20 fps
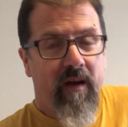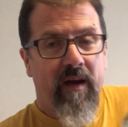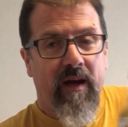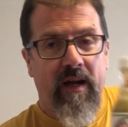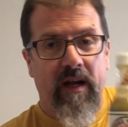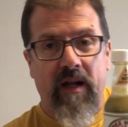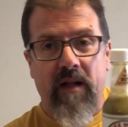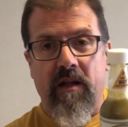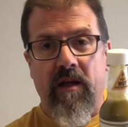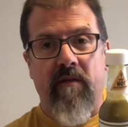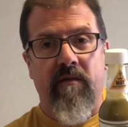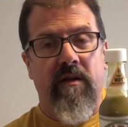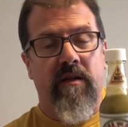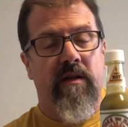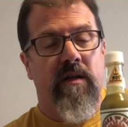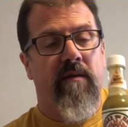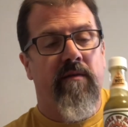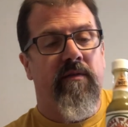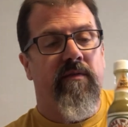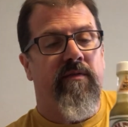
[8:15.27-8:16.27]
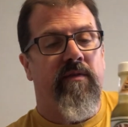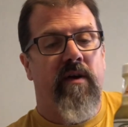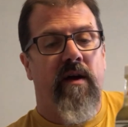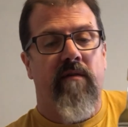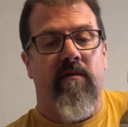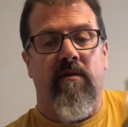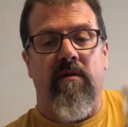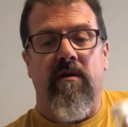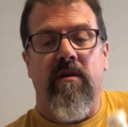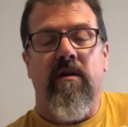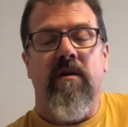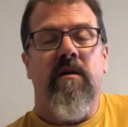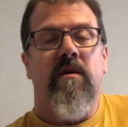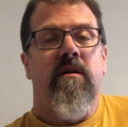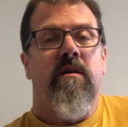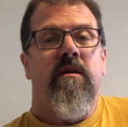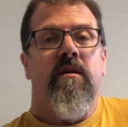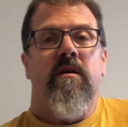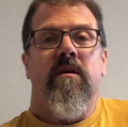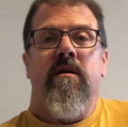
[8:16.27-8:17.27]
And I love it. I love the flavor.
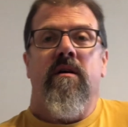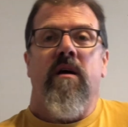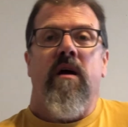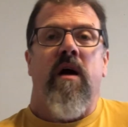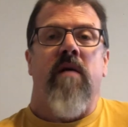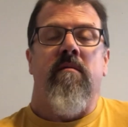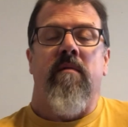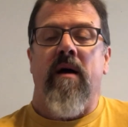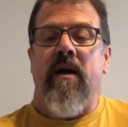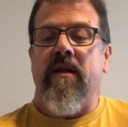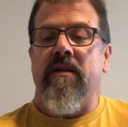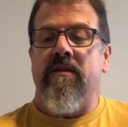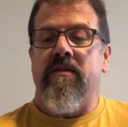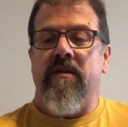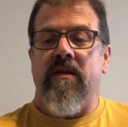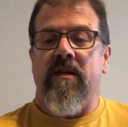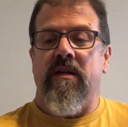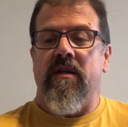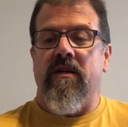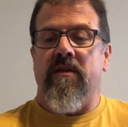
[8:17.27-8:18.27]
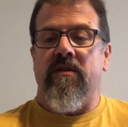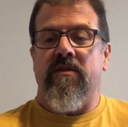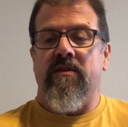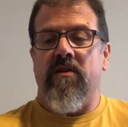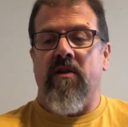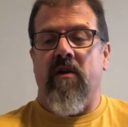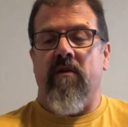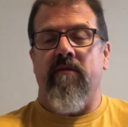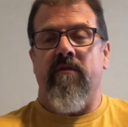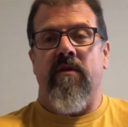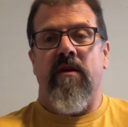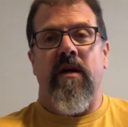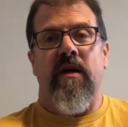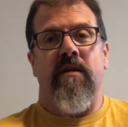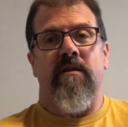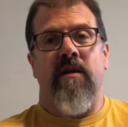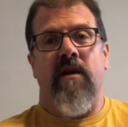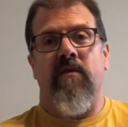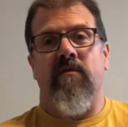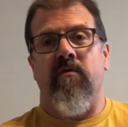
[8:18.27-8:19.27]
I'm Alan Denny. This is Hungry for
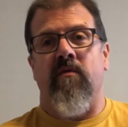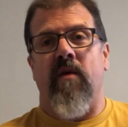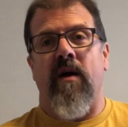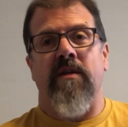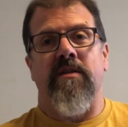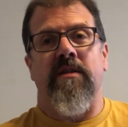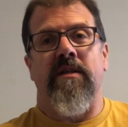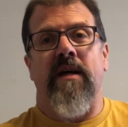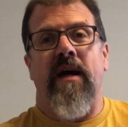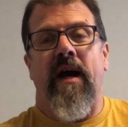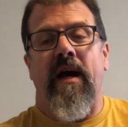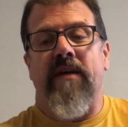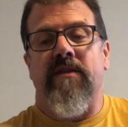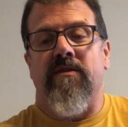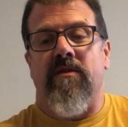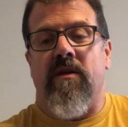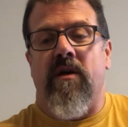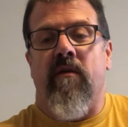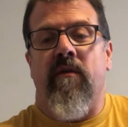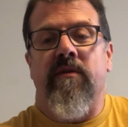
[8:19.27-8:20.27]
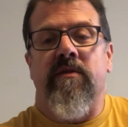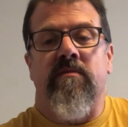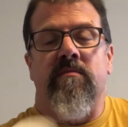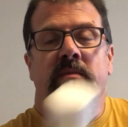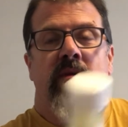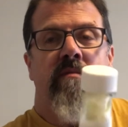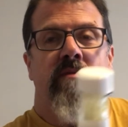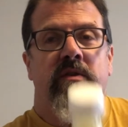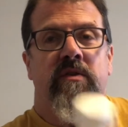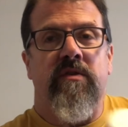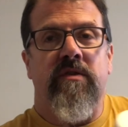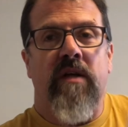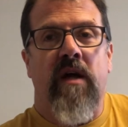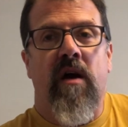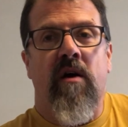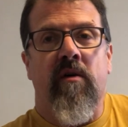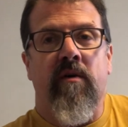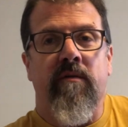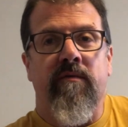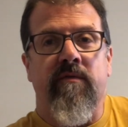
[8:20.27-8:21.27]
Heat. Thanks for watching, guys. And always remember to stay
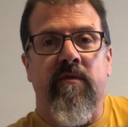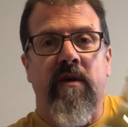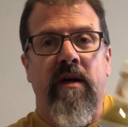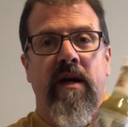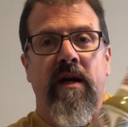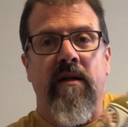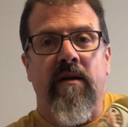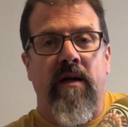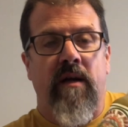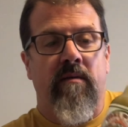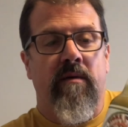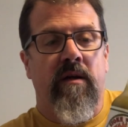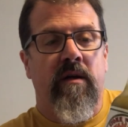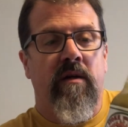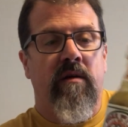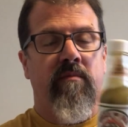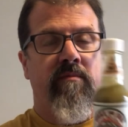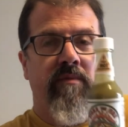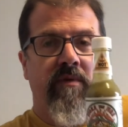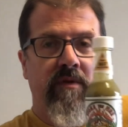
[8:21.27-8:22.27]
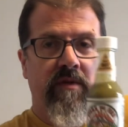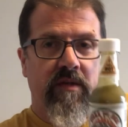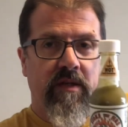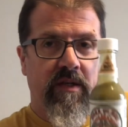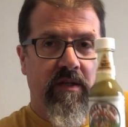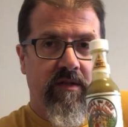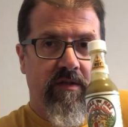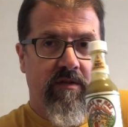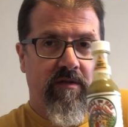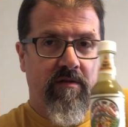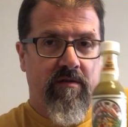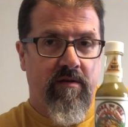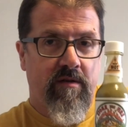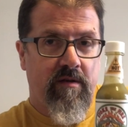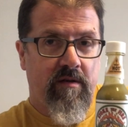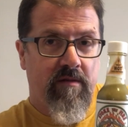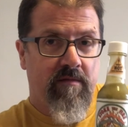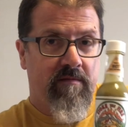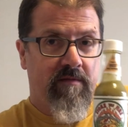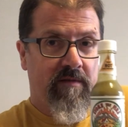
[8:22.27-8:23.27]
hungry for heat. I'm going to go put this
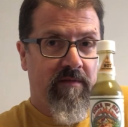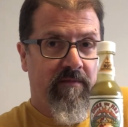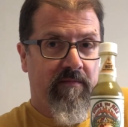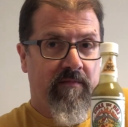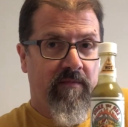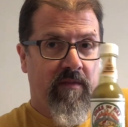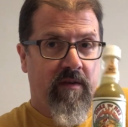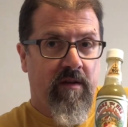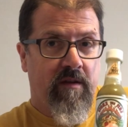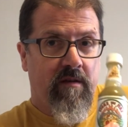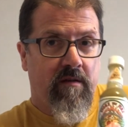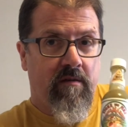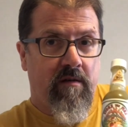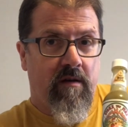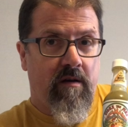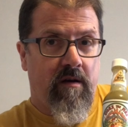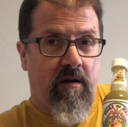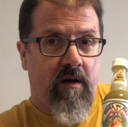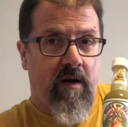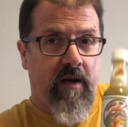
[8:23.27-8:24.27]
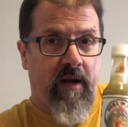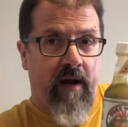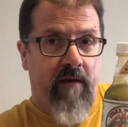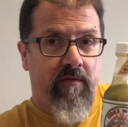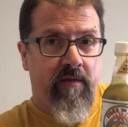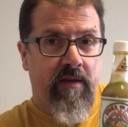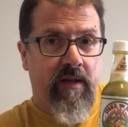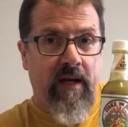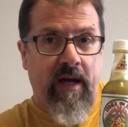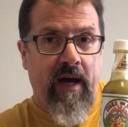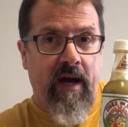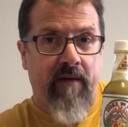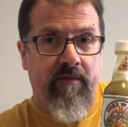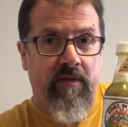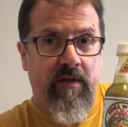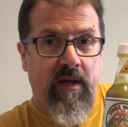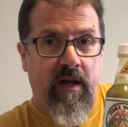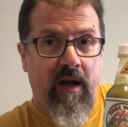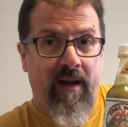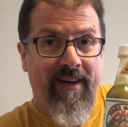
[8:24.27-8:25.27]
on everything I have
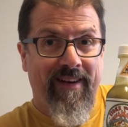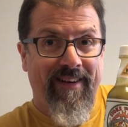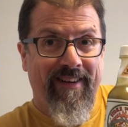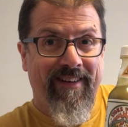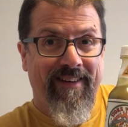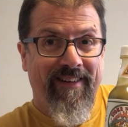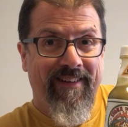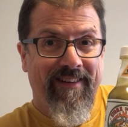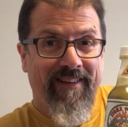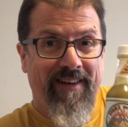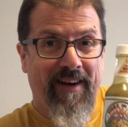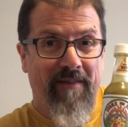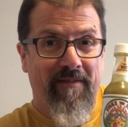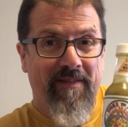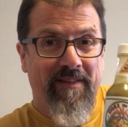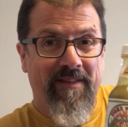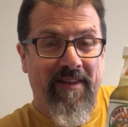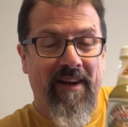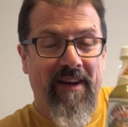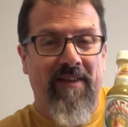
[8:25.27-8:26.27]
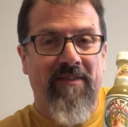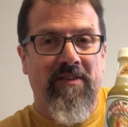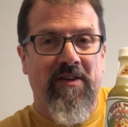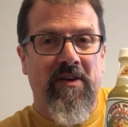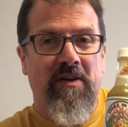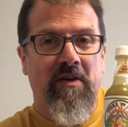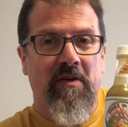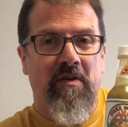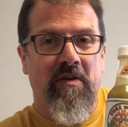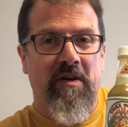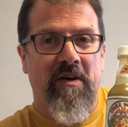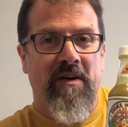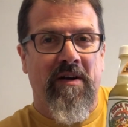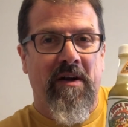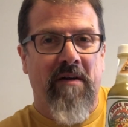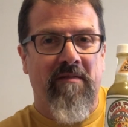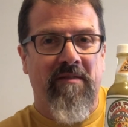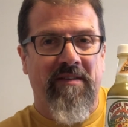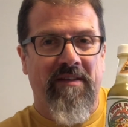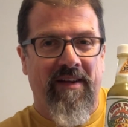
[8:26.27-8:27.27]
today. Everything. It's going to go good on
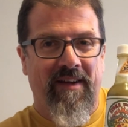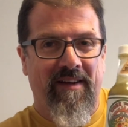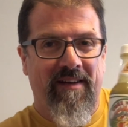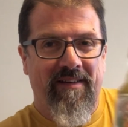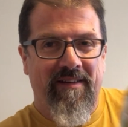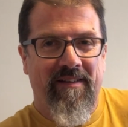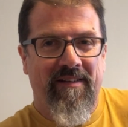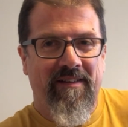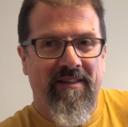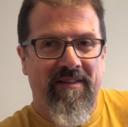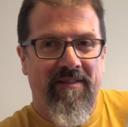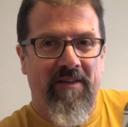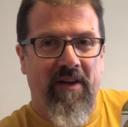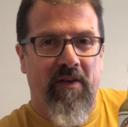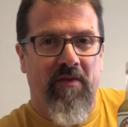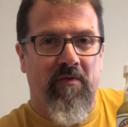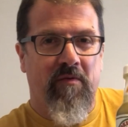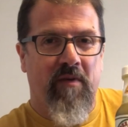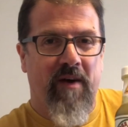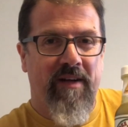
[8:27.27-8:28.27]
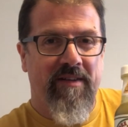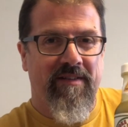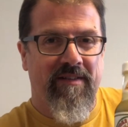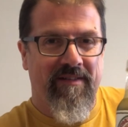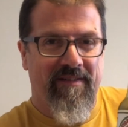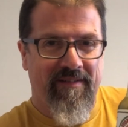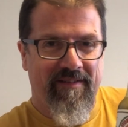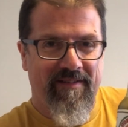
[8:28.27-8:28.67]
everything. Thanks for watching.